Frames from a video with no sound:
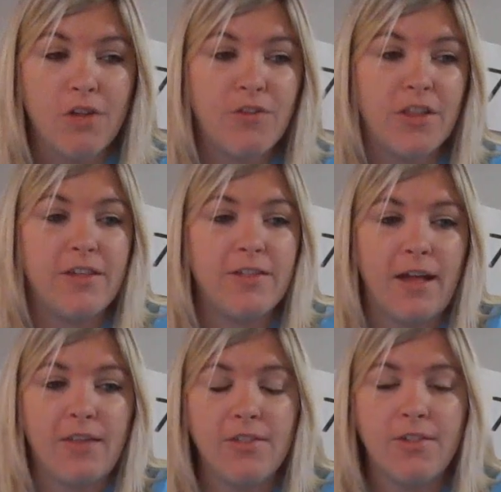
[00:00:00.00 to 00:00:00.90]
50
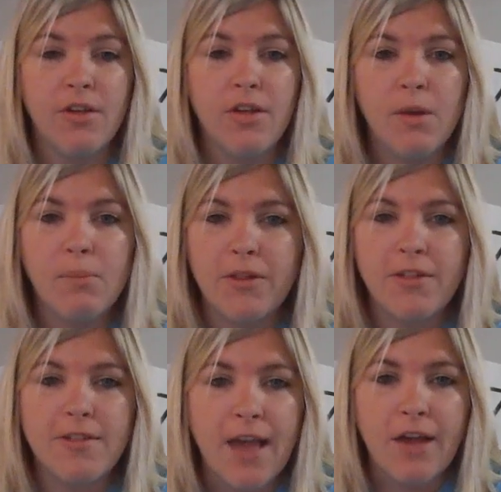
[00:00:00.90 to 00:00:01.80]
cents, but it's
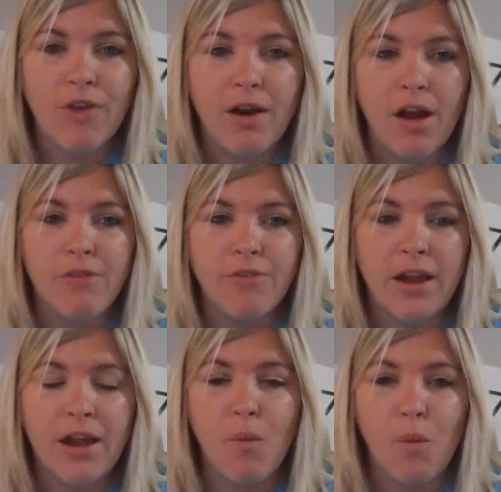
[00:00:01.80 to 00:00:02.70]
a tax write-off
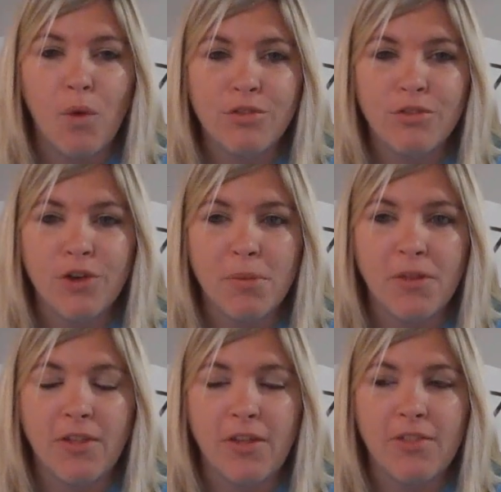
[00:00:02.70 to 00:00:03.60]
and it works for your
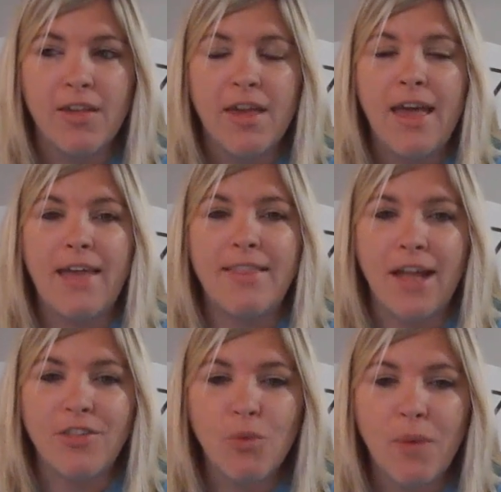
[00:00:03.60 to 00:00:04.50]
business. And
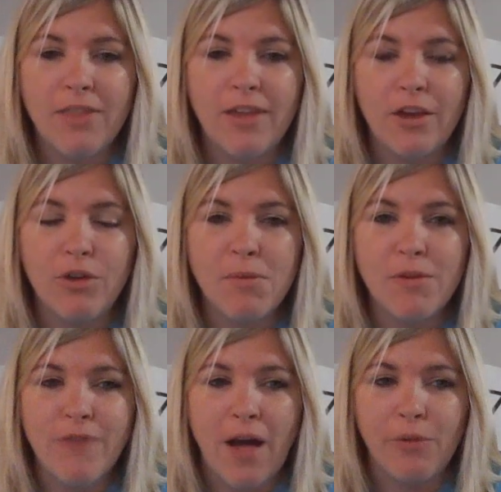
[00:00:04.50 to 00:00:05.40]
that's a way that you can
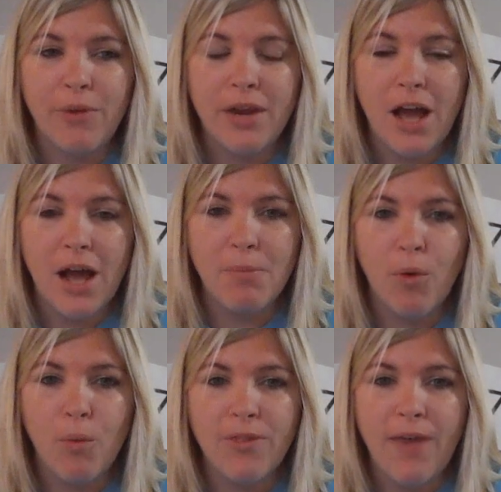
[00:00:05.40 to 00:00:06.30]
be following up
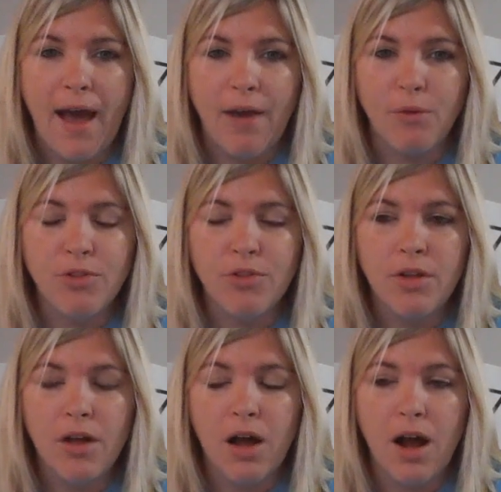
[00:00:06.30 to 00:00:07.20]
without
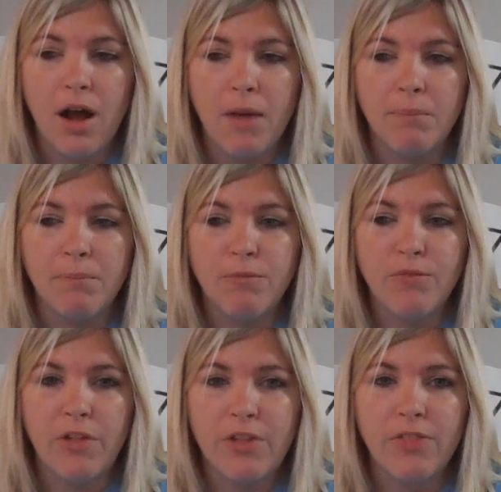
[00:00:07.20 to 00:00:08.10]

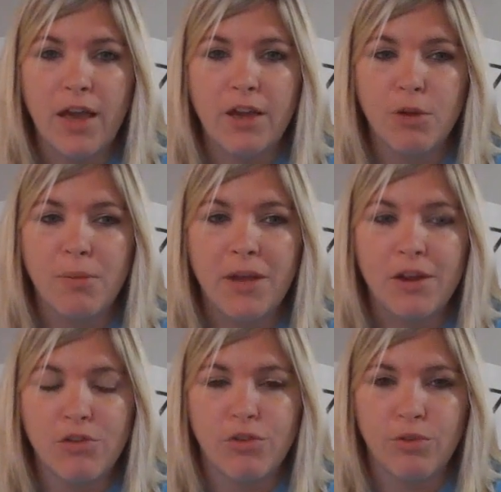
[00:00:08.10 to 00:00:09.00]
feeling like you're being
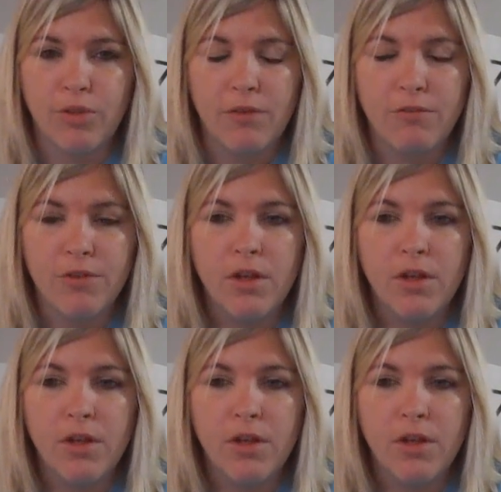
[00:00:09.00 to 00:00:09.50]
intrusive.